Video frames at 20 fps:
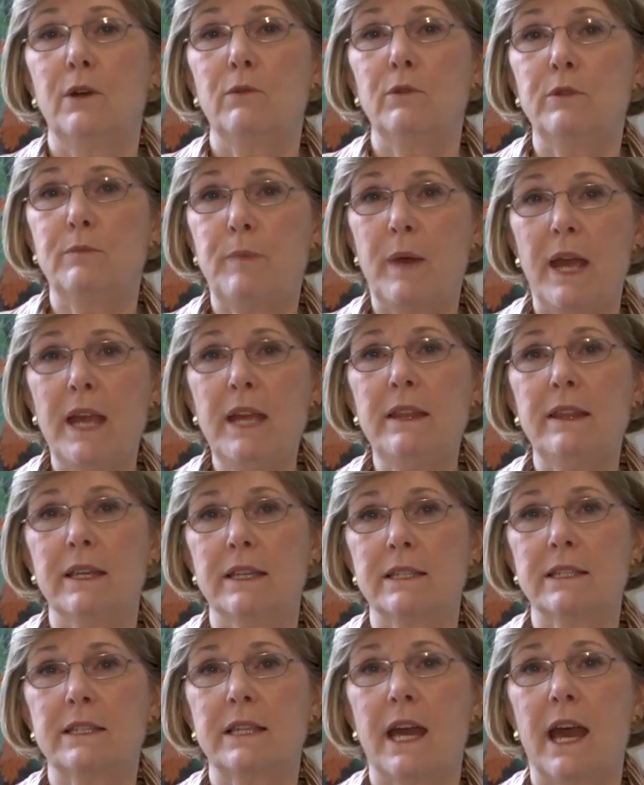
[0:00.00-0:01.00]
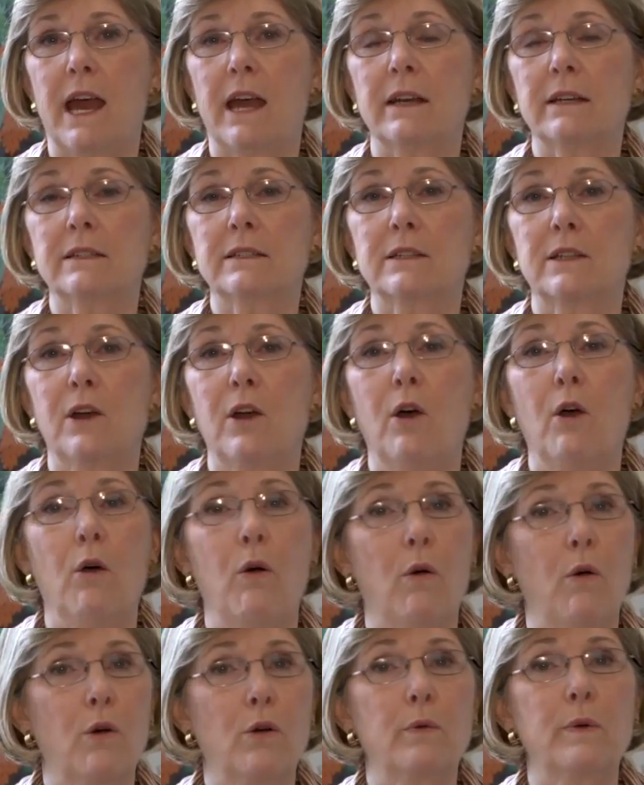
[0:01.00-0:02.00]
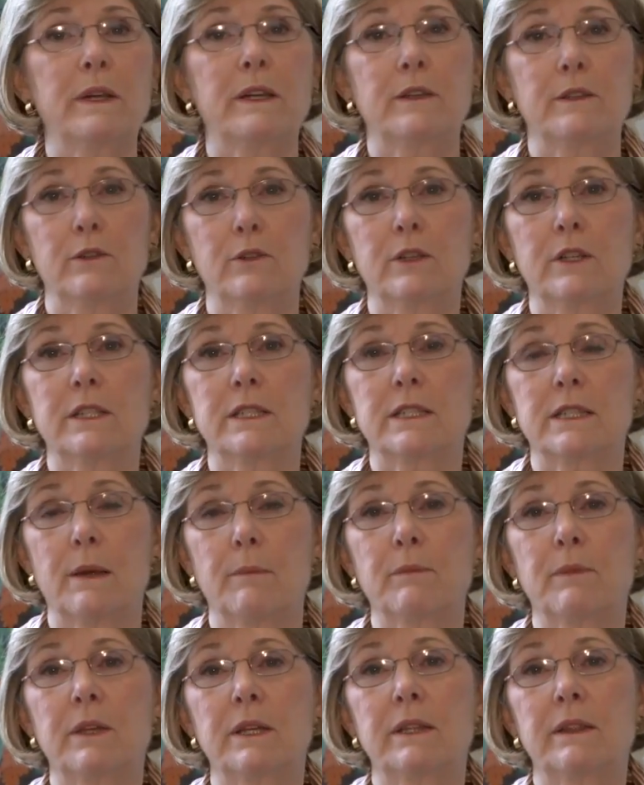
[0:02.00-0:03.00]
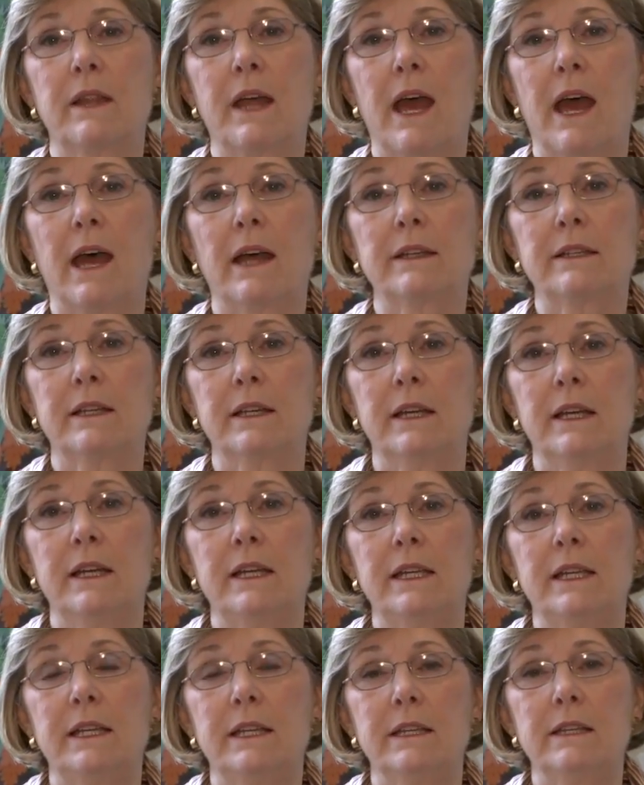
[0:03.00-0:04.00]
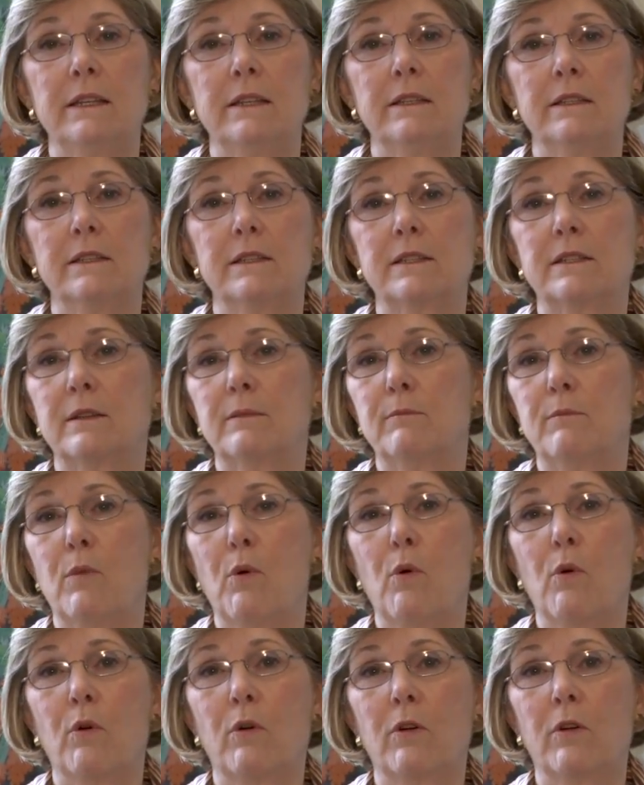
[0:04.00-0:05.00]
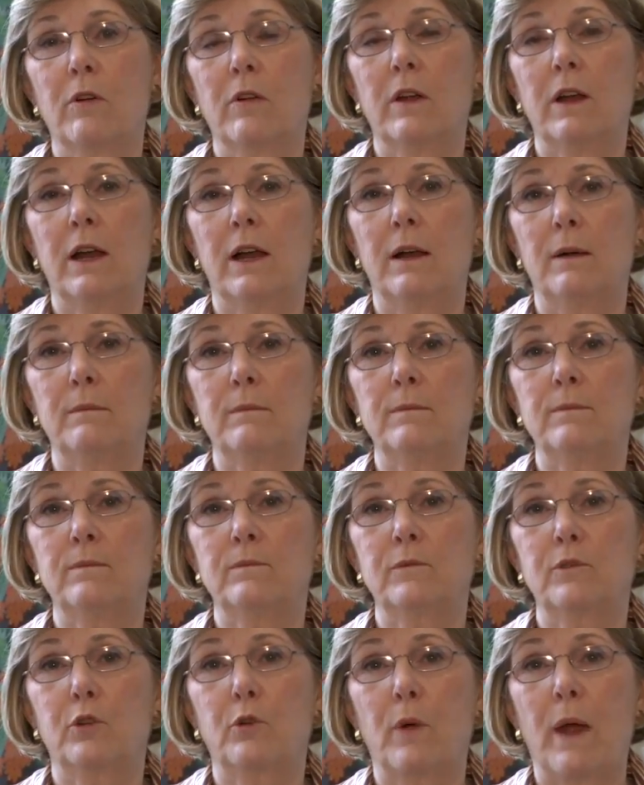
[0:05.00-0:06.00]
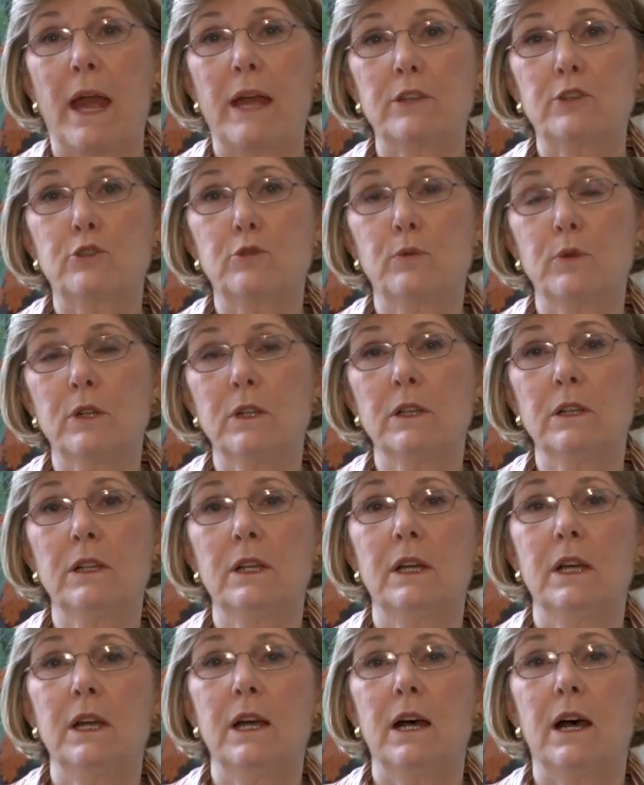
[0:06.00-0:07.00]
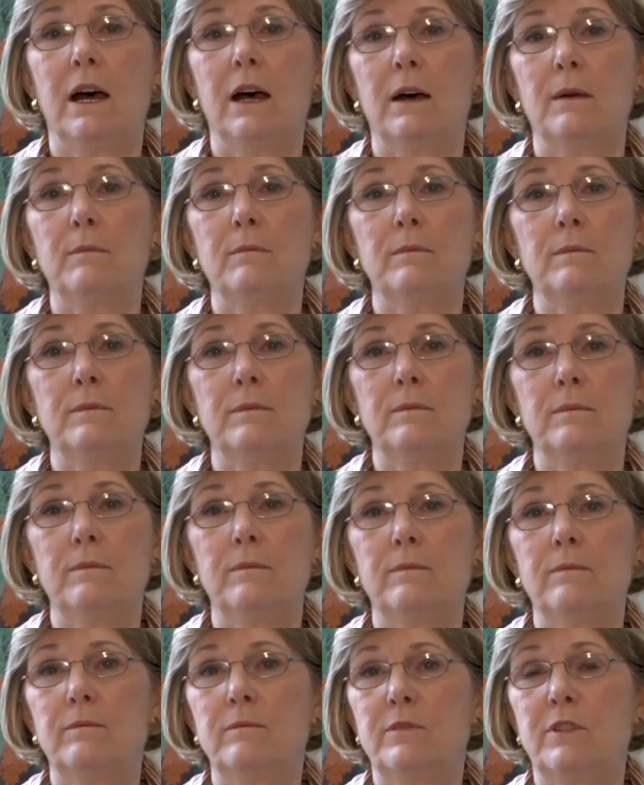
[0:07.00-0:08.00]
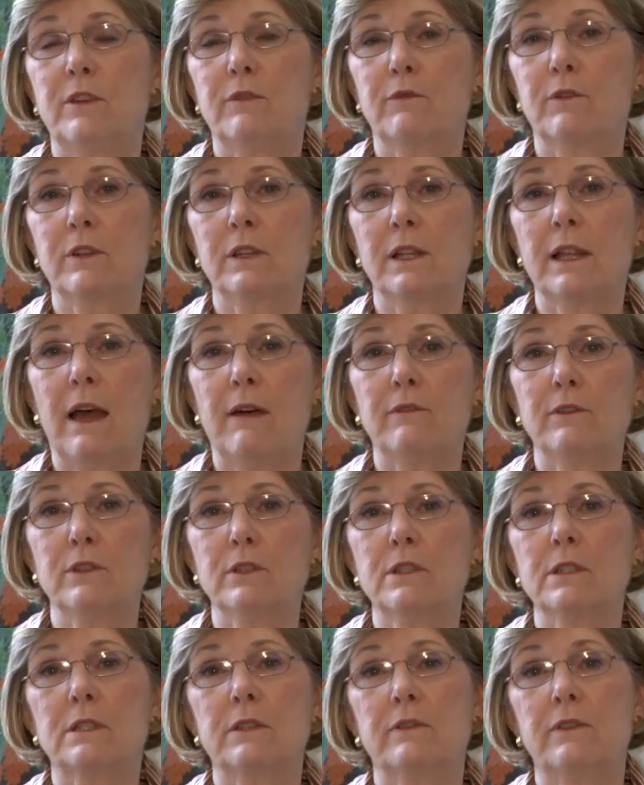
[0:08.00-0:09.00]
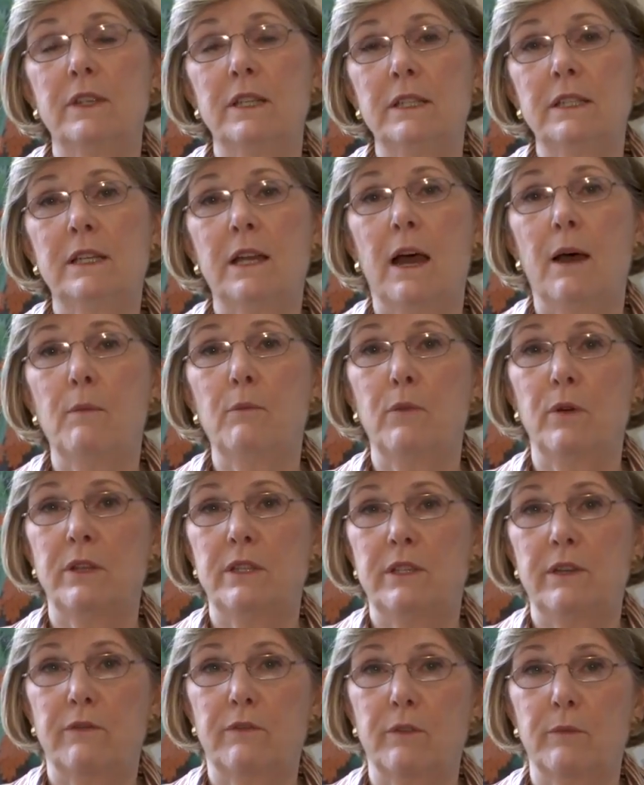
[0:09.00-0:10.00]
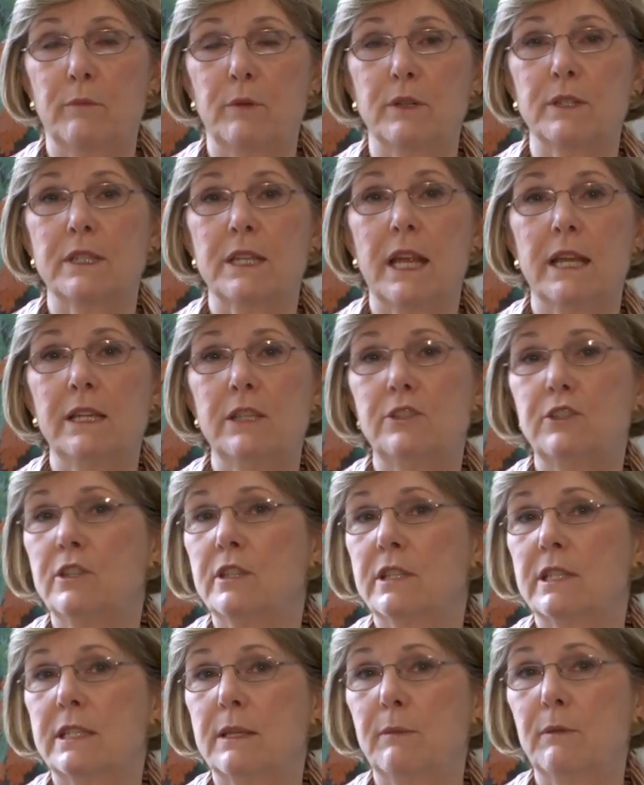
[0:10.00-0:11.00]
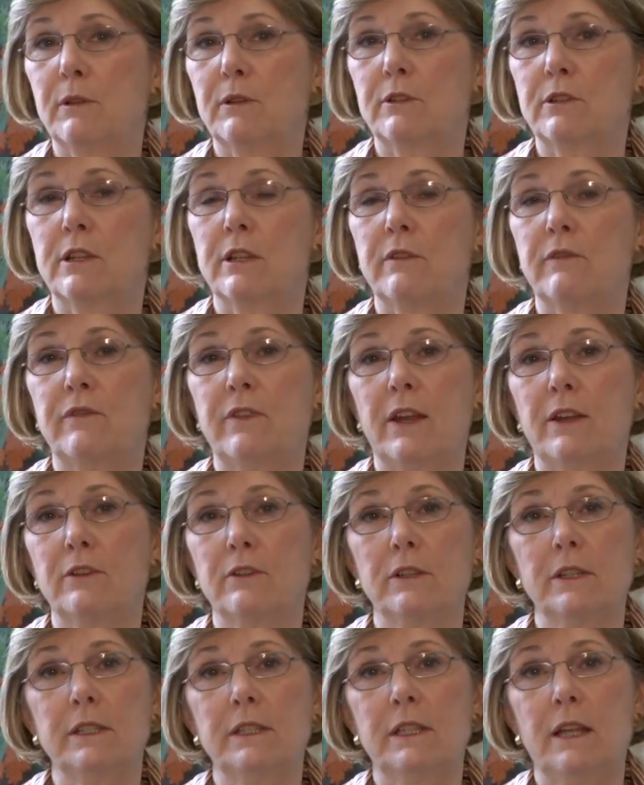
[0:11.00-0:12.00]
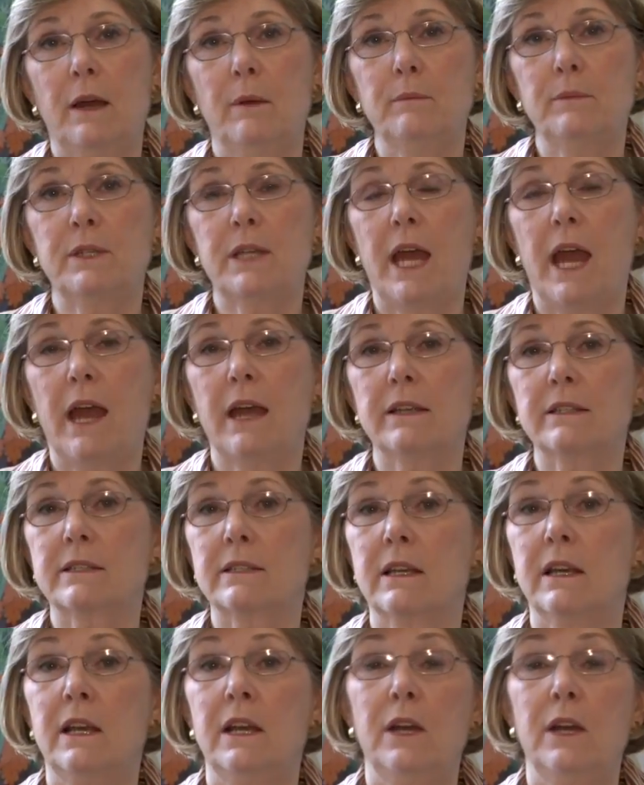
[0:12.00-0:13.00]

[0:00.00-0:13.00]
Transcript: would pay this tax, or we could look at something that is more um, gradual, um, different levels of income with different percentages similar to the federal income tax.